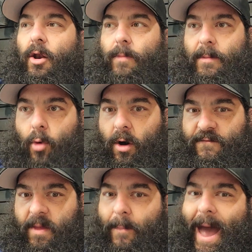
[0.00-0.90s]
It'll be more
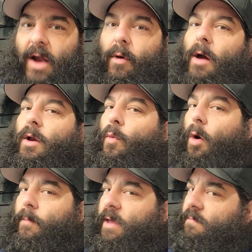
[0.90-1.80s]
of the background. It
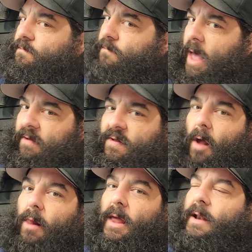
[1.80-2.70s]
won't be as
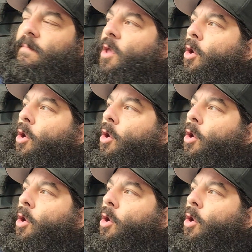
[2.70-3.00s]
solid.